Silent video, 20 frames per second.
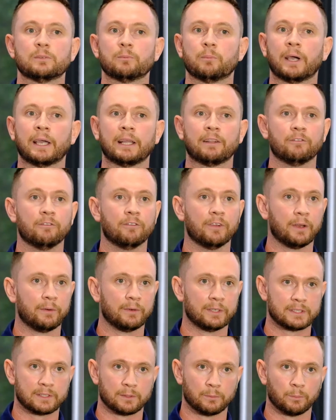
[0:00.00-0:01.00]
is made
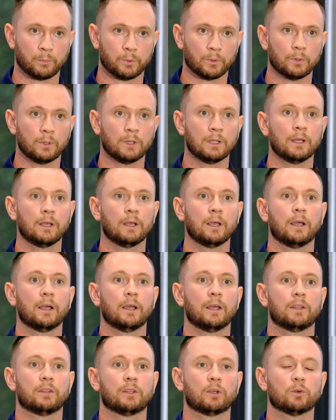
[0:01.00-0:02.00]
very simple.
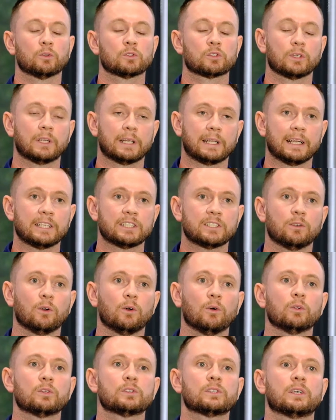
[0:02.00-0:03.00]
The consolidation
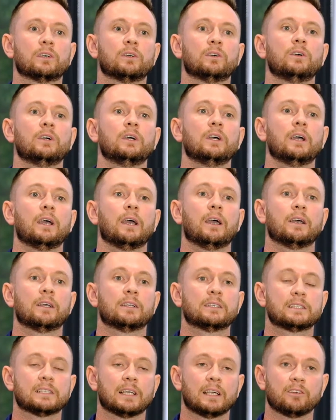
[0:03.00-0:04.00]
also
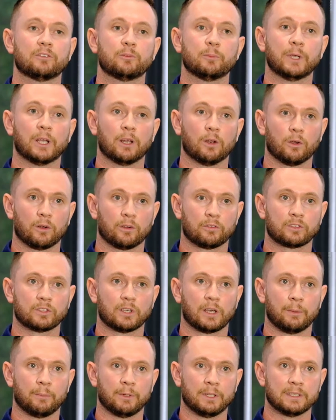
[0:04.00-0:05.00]
saved me a lot of
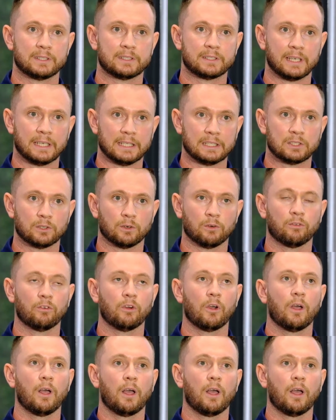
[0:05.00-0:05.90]
time in the sense of,